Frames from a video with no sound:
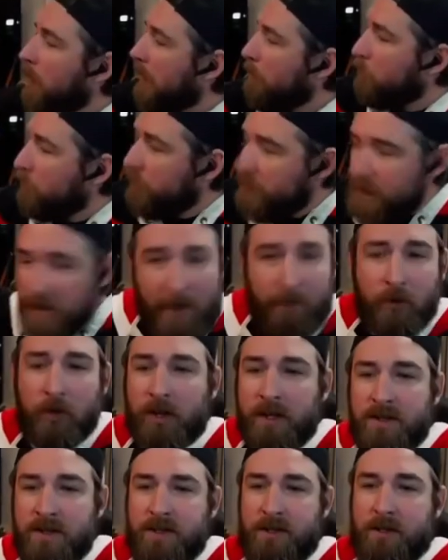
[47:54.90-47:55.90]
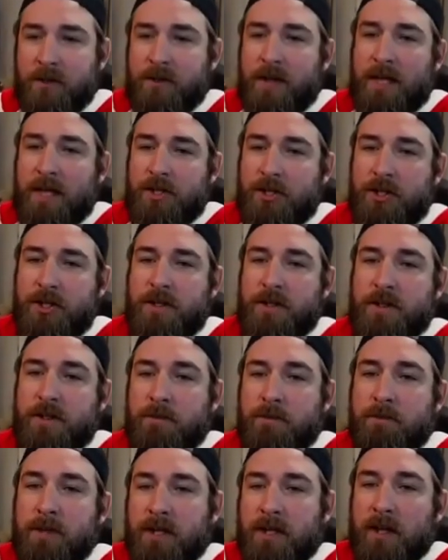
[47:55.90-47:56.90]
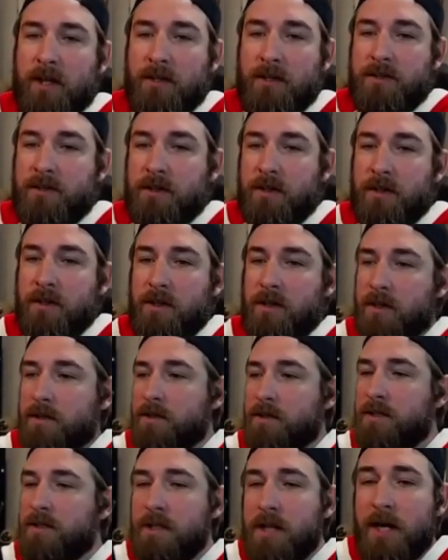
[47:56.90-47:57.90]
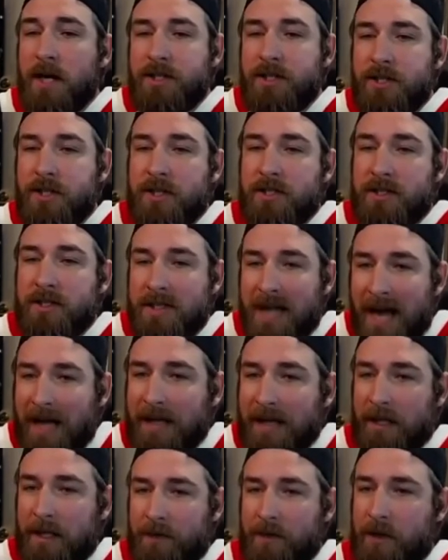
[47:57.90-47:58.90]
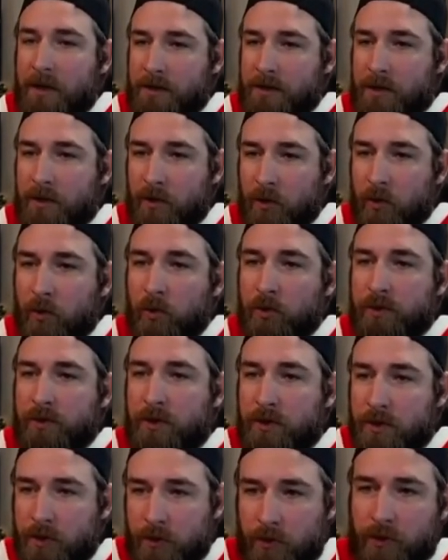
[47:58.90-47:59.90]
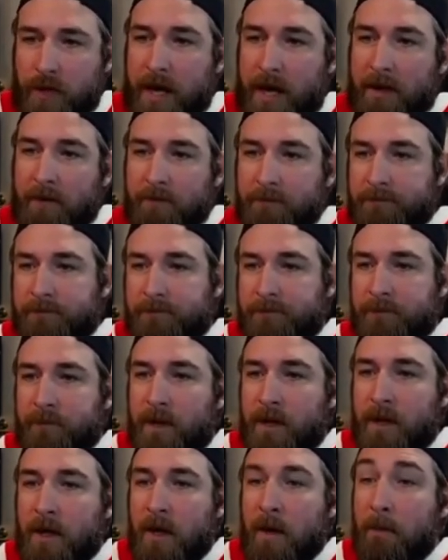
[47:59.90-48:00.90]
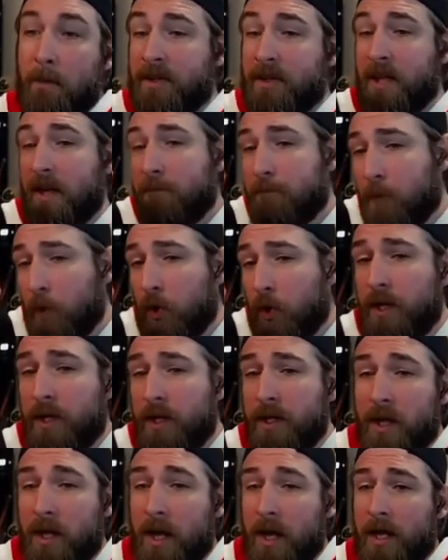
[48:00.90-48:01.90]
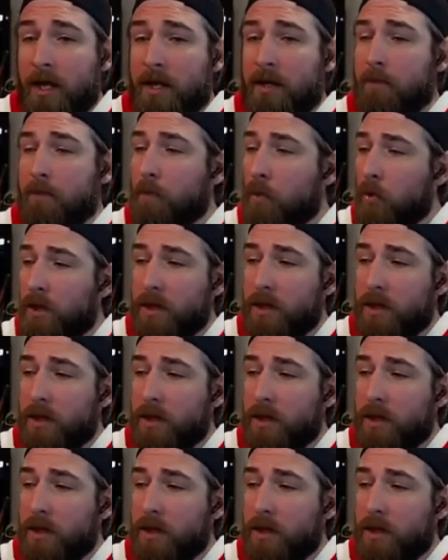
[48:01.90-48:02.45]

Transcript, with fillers: will never consider that cheese because CIG has not given us the tool to do that. Exactly. But they've put in a point of